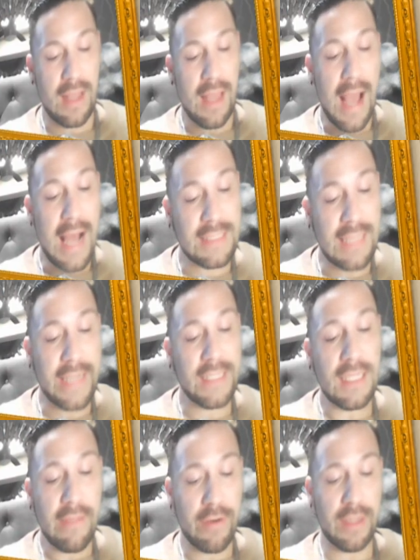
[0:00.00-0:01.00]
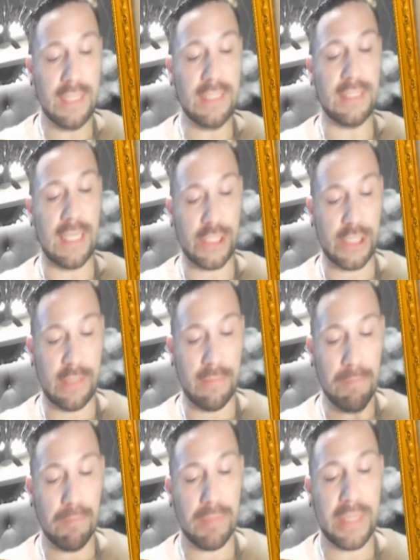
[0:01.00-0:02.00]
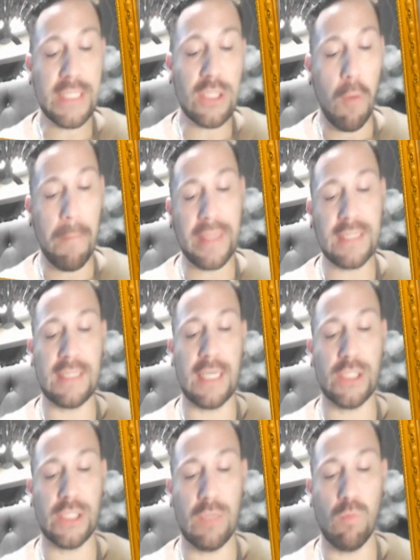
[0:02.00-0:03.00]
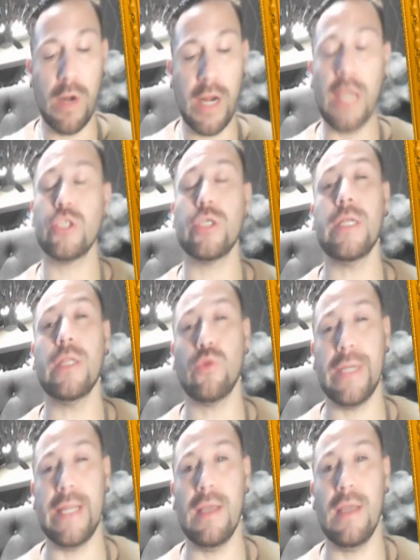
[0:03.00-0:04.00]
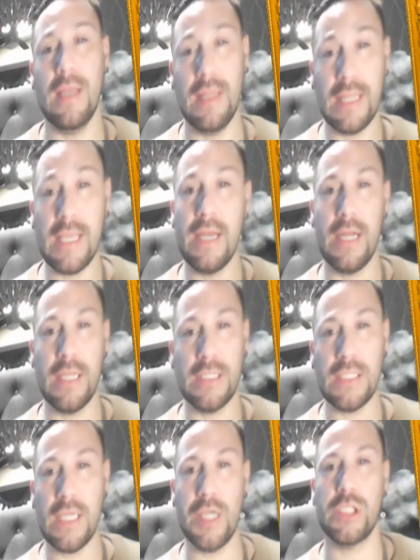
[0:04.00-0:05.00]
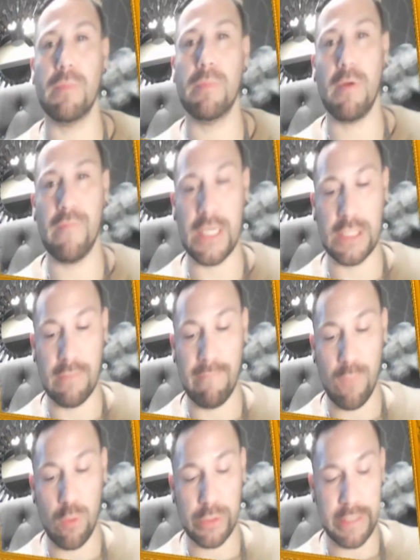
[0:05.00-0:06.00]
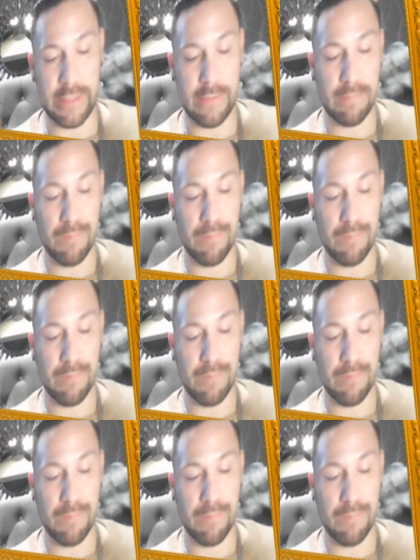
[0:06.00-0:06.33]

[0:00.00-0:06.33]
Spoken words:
As I deliver this session, please open session 103 in the Enunciation Perfection folder.